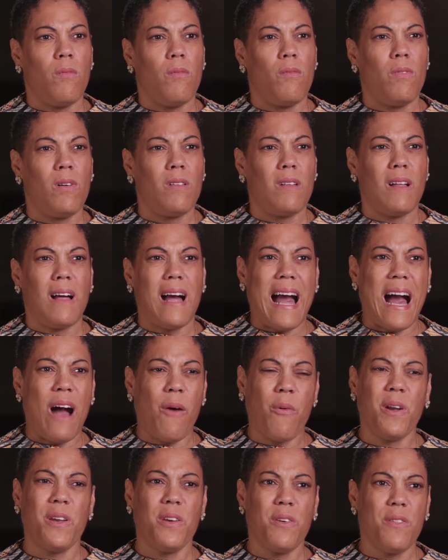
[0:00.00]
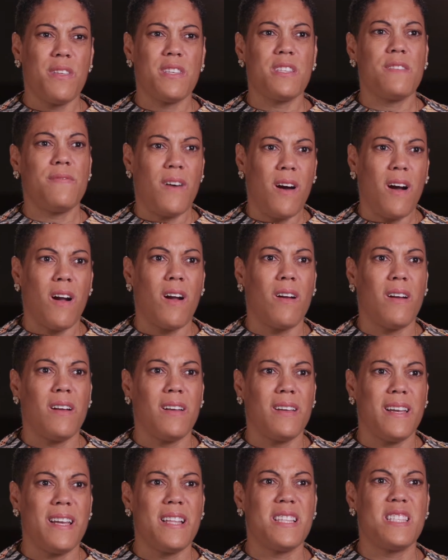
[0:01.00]
Well, how are you this far
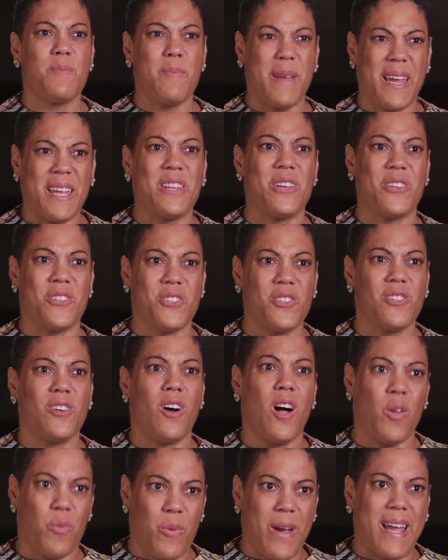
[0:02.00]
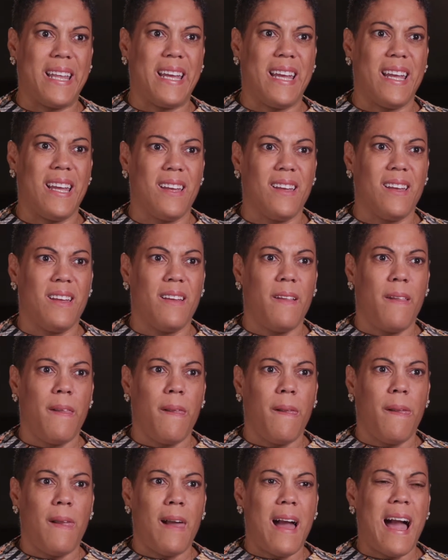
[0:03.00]
in Spanish already?
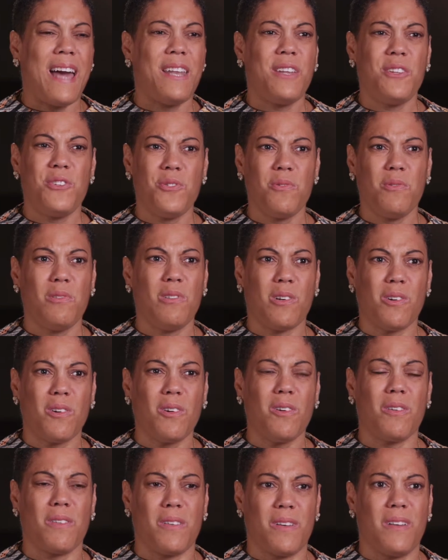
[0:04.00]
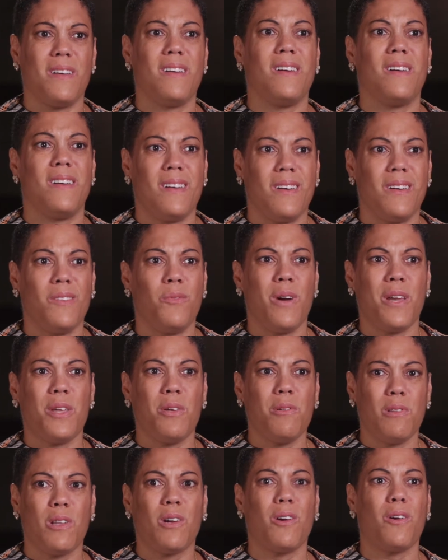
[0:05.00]
How did you learn what
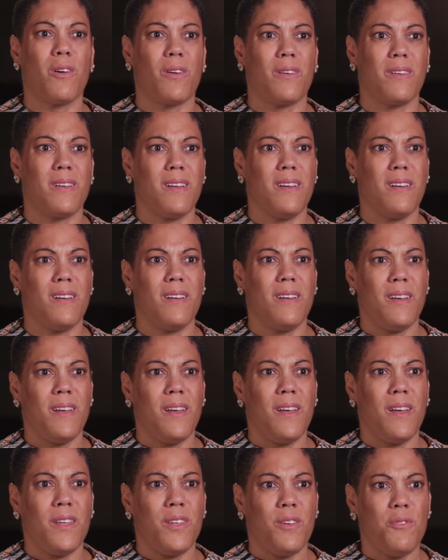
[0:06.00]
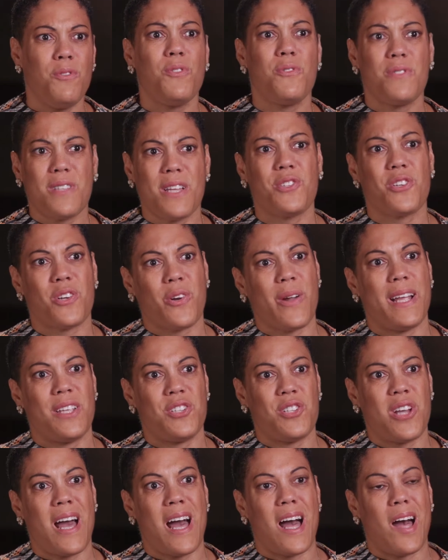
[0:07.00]
you learned? You do such a great
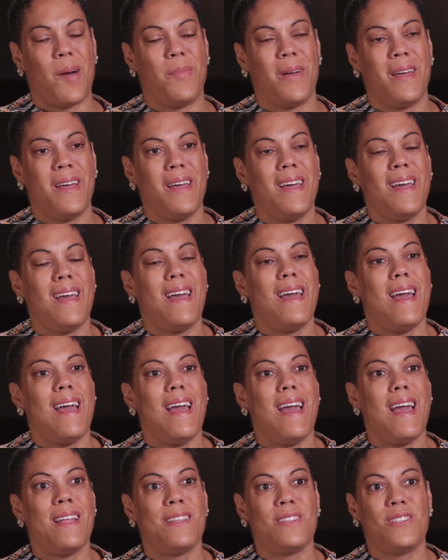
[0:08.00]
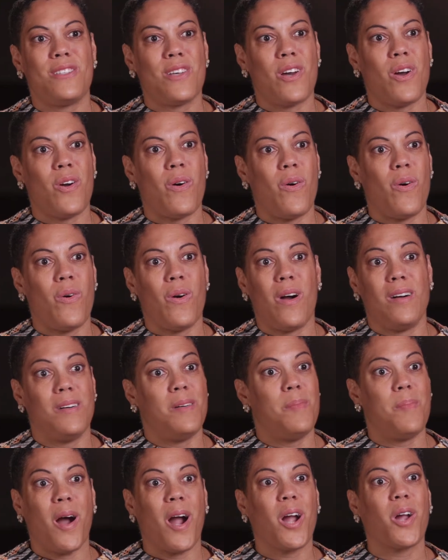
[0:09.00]
job. And so
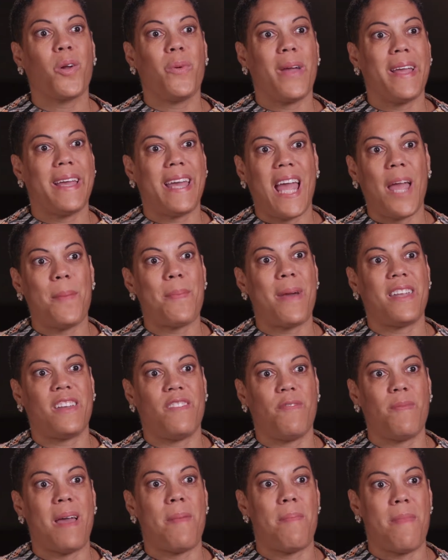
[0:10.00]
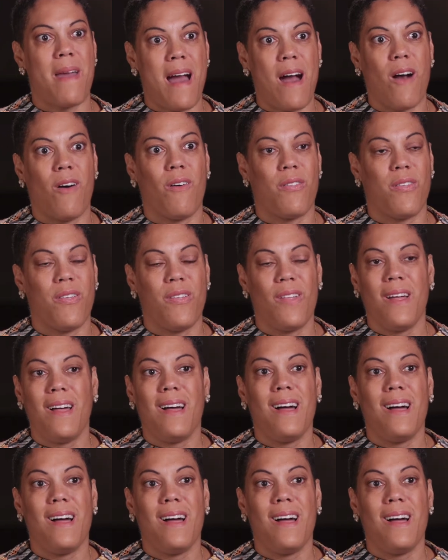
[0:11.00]
Parkway came out of my mouth